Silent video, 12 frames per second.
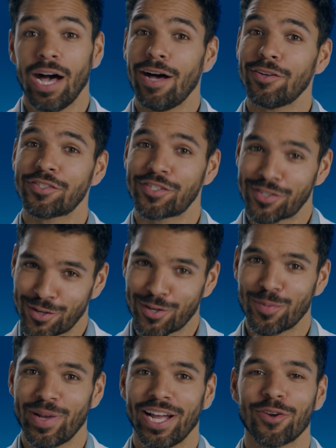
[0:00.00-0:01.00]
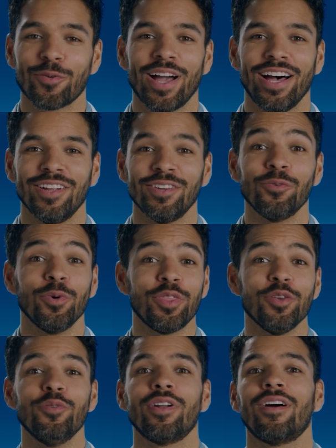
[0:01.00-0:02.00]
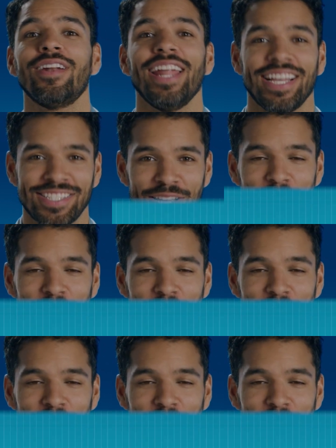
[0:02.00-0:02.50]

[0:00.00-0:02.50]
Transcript: I'll circle back around with you in our next